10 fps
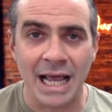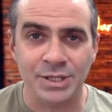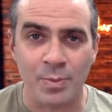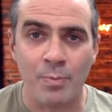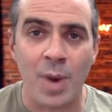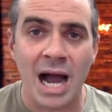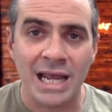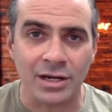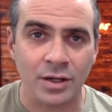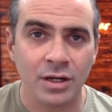as a
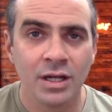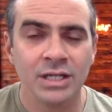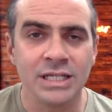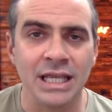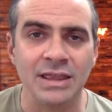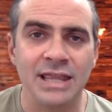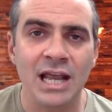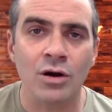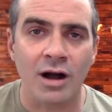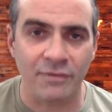buyer to get
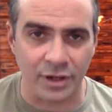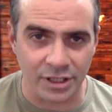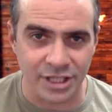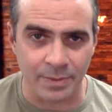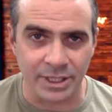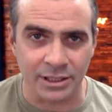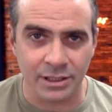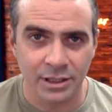their offer accepted.